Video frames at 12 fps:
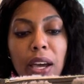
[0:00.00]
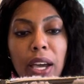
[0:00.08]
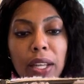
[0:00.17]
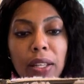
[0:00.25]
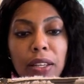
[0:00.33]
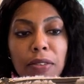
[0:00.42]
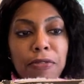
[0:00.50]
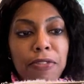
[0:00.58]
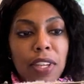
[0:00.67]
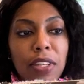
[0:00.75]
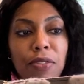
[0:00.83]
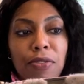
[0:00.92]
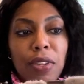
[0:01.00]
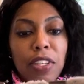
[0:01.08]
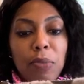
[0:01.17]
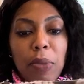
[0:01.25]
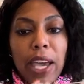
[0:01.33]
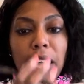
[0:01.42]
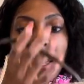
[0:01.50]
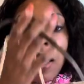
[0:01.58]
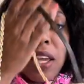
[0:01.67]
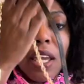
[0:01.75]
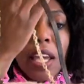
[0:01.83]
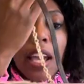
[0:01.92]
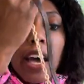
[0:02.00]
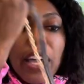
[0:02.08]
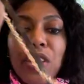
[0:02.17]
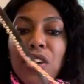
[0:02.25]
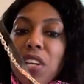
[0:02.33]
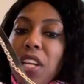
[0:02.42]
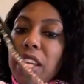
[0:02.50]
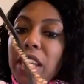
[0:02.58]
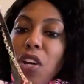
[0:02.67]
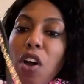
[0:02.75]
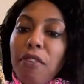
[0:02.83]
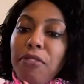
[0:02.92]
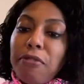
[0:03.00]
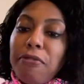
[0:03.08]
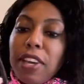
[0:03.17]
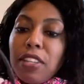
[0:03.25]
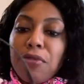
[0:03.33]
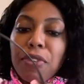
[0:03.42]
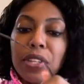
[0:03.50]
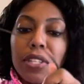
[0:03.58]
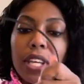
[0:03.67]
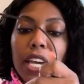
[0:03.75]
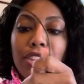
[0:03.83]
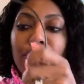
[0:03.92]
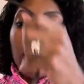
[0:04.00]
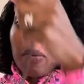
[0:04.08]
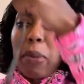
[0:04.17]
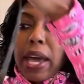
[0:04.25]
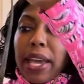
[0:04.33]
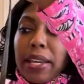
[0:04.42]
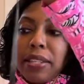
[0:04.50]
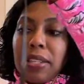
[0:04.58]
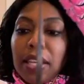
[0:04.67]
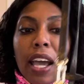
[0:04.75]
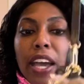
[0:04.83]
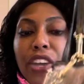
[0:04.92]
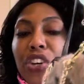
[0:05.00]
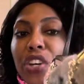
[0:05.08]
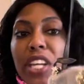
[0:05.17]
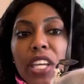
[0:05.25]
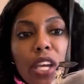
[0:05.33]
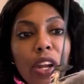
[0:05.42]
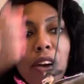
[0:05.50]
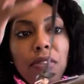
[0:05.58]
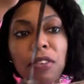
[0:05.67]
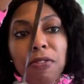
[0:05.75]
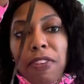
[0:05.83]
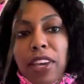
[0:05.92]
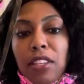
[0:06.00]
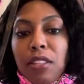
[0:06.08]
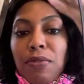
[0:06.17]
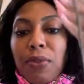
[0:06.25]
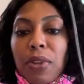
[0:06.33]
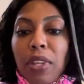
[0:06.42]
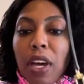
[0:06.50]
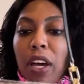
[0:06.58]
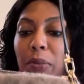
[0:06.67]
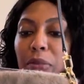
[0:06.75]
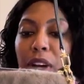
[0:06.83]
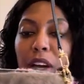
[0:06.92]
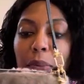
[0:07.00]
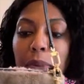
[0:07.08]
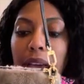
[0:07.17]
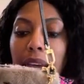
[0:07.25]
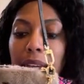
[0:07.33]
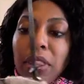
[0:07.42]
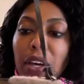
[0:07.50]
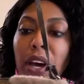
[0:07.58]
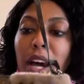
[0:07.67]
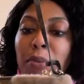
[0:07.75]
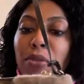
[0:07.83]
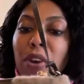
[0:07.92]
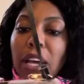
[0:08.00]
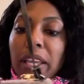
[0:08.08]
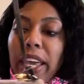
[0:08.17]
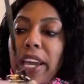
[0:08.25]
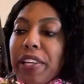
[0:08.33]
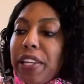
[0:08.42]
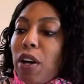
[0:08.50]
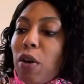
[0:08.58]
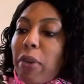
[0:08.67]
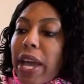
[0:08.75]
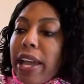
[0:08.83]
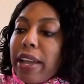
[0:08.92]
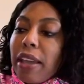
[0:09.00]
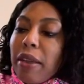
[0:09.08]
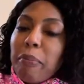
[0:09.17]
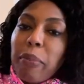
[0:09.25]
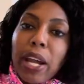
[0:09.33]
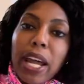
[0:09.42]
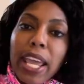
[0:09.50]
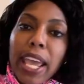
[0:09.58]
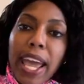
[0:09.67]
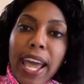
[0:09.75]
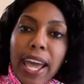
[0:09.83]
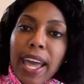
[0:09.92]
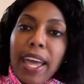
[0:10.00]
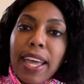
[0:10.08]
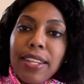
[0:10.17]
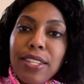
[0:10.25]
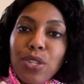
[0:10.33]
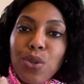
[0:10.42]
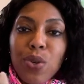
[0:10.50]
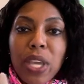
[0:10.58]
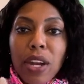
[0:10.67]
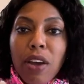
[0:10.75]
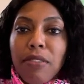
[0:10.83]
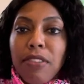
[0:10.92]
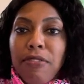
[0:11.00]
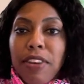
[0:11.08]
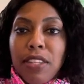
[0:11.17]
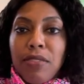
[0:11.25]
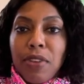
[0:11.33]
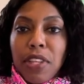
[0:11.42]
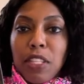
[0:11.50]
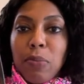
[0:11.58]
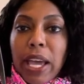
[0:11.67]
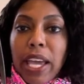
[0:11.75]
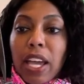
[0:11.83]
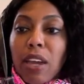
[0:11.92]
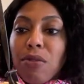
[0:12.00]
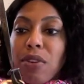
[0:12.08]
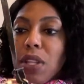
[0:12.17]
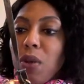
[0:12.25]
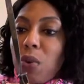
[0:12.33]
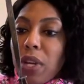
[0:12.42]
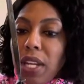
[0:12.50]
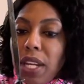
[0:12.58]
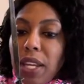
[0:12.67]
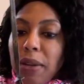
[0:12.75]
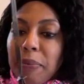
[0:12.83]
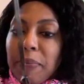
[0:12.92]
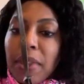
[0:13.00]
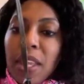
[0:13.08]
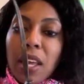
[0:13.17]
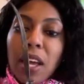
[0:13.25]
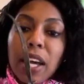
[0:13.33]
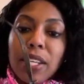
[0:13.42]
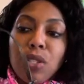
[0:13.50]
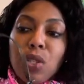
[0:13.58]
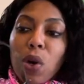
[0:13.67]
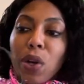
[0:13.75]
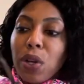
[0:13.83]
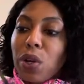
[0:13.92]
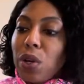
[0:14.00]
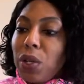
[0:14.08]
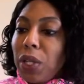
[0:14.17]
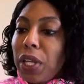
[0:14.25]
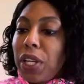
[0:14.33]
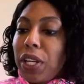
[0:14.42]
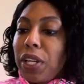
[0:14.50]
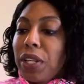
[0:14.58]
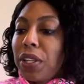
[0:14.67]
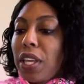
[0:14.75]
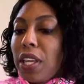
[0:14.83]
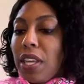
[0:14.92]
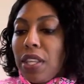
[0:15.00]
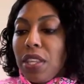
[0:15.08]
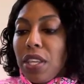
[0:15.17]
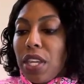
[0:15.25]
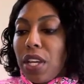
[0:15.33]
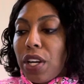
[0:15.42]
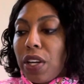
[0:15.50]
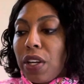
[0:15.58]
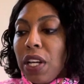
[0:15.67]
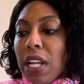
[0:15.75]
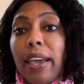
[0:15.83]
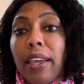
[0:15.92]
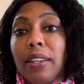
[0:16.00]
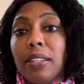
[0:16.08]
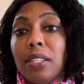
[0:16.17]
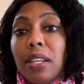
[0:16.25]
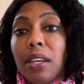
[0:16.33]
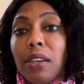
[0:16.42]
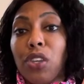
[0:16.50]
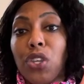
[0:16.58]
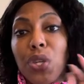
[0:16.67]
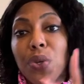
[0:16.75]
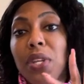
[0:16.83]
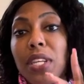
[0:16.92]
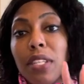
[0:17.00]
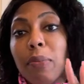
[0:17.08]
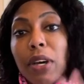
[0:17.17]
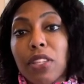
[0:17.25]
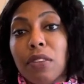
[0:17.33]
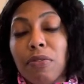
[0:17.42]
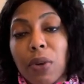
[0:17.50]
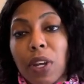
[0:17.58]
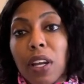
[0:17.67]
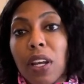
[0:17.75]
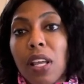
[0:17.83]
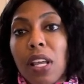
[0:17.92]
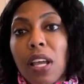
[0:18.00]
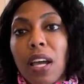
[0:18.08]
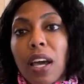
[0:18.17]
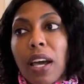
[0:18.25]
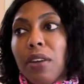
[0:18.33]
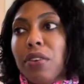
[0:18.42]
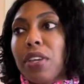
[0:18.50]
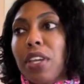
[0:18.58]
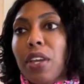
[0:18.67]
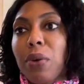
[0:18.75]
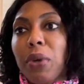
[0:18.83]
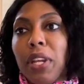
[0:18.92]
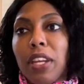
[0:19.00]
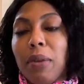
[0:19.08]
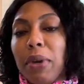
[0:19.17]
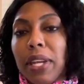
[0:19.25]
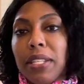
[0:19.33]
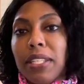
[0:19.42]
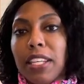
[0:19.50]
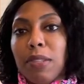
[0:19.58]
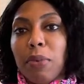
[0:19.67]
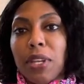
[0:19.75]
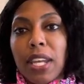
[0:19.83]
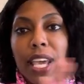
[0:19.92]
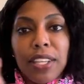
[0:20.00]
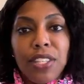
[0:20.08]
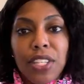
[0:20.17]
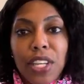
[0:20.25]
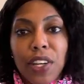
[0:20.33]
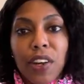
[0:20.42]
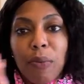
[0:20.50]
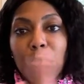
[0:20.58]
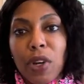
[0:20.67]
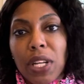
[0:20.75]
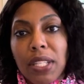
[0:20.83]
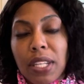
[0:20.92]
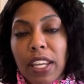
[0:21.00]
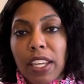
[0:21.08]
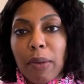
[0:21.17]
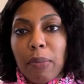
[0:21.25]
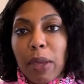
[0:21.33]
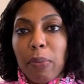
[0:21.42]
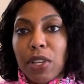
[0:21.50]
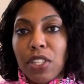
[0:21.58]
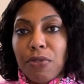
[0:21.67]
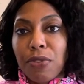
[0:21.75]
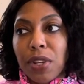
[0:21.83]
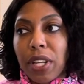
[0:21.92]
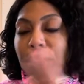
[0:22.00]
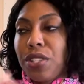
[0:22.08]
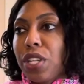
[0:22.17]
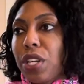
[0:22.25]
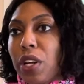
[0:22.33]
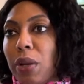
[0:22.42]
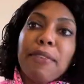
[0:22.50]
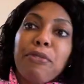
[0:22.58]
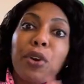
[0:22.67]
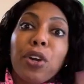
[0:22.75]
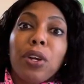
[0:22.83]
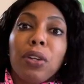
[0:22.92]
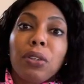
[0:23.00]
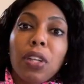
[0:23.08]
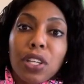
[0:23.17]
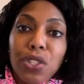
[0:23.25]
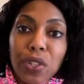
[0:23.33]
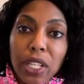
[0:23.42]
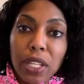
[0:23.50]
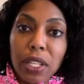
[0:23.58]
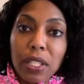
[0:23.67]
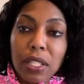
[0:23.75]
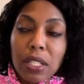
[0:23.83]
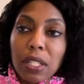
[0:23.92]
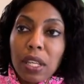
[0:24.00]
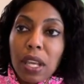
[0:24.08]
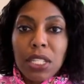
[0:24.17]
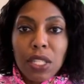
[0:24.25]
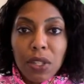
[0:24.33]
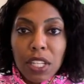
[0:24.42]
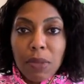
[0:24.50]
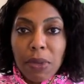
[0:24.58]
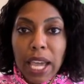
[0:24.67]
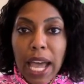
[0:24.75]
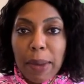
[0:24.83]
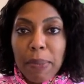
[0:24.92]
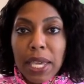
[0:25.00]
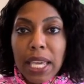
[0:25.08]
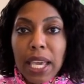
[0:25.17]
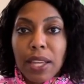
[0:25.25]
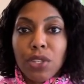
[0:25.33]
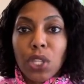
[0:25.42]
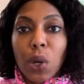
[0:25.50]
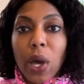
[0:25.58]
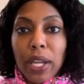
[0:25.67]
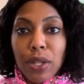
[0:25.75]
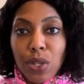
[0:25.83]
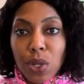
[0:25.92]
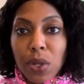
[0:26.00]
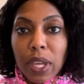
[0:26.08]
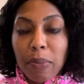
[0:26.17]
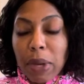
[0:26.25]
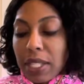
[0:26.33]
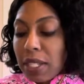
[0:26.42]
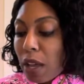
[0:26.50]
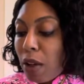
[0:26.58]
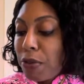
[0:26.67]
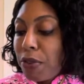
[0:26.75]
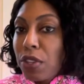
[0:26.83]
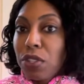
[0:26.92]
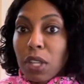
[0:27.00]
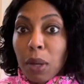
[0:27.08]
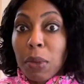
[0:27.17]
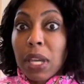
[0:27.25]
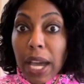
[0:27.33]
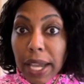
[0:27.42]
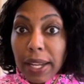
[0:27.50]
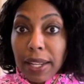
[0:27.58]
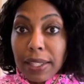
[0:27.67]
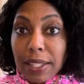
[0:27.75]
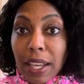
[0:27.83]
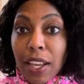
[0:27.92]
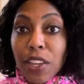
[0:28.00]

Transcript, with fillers: Island fence for this bag. I couldn't get off the fence for the side trunk bags. I couldn't get off the fence for the Empreinte bag, the Empreinte carry-all bag. But I had to get off the fence for this bag. I really wanted it. I saw it earlier in the year that you need to budget for. I don't care what anybody says, but next year, I'm already setting up my budget for next year for luxury goods. I still need to be happy. And so I do give myself some guidance.